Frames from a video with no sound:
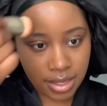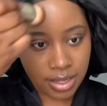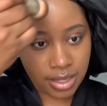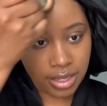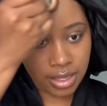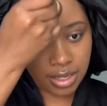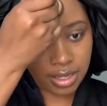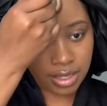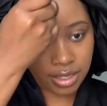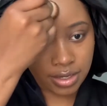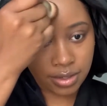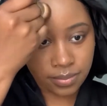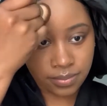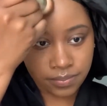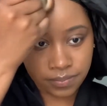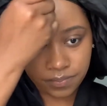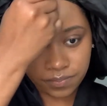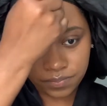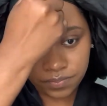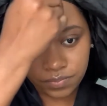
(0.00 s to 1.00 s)
and
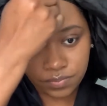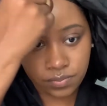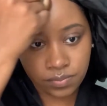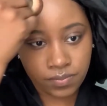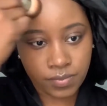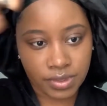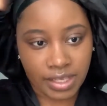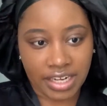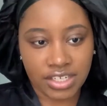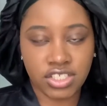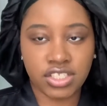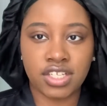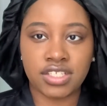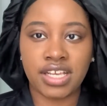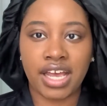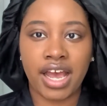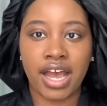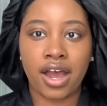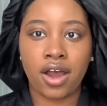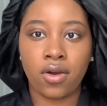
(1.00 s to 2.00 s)
that's just
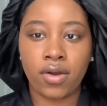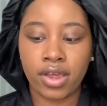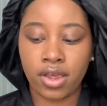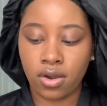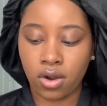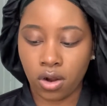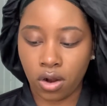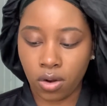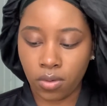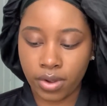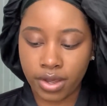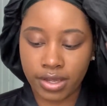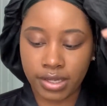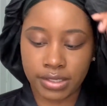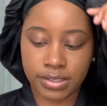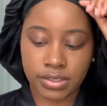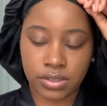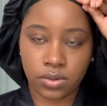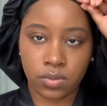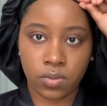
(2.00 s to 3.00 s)
how it
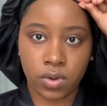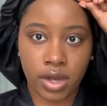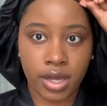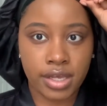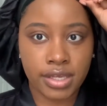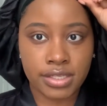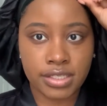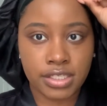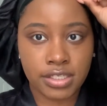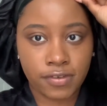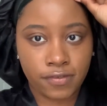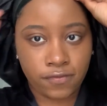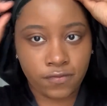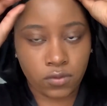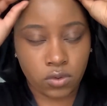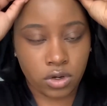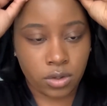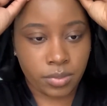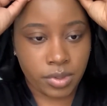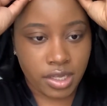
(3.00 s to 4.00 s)
always was
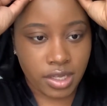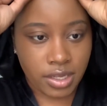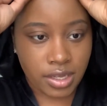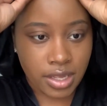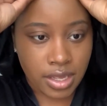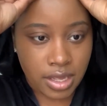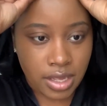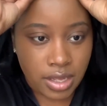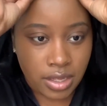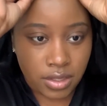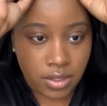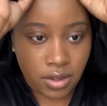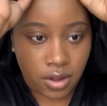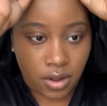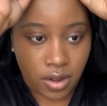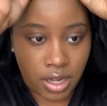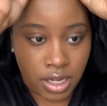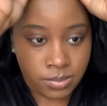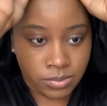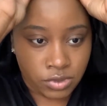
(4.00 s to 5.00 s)
for me.
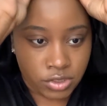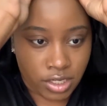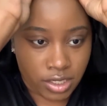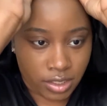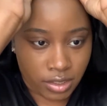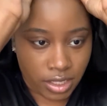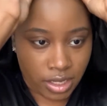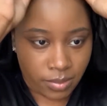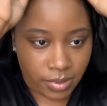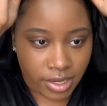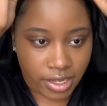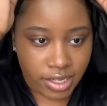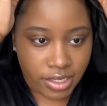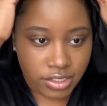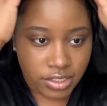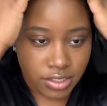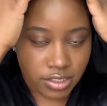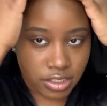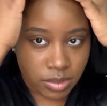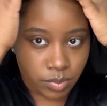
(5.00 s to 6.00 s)
Y'all, I'm trying to lay my
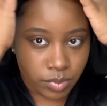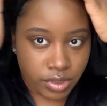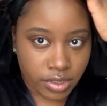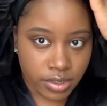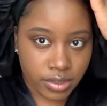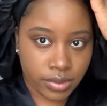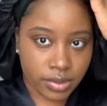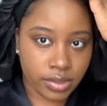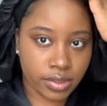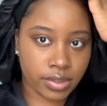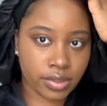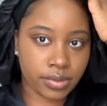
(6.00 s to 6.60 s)
edges, but